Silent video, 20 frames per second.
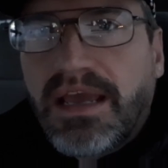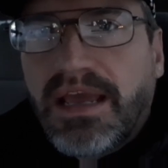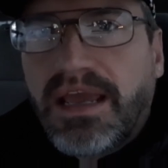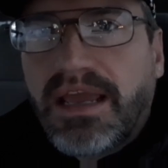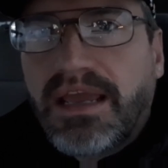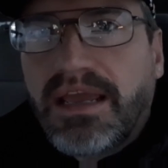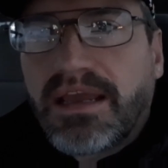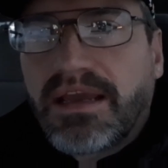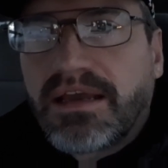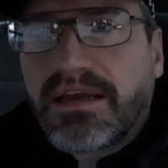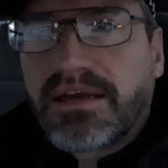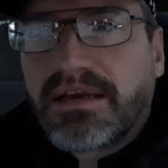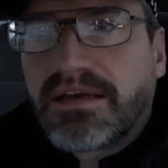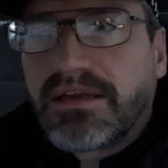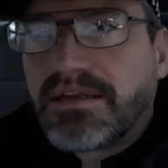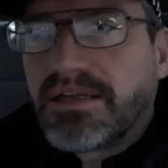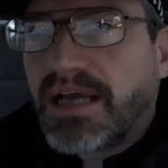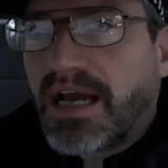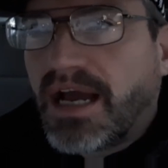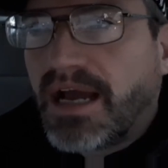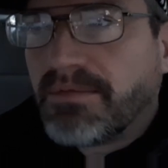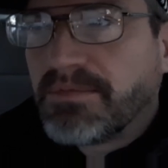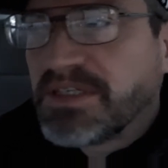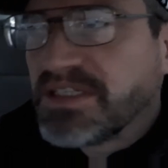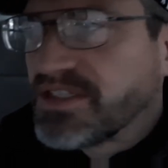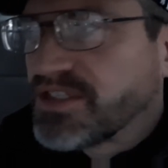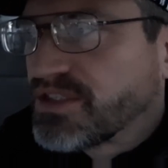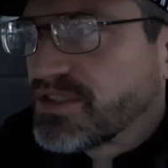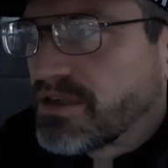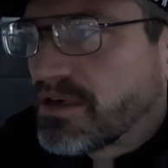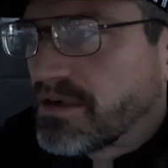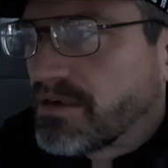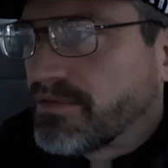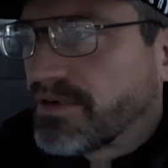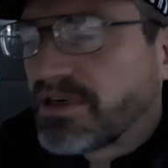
And I'm going to start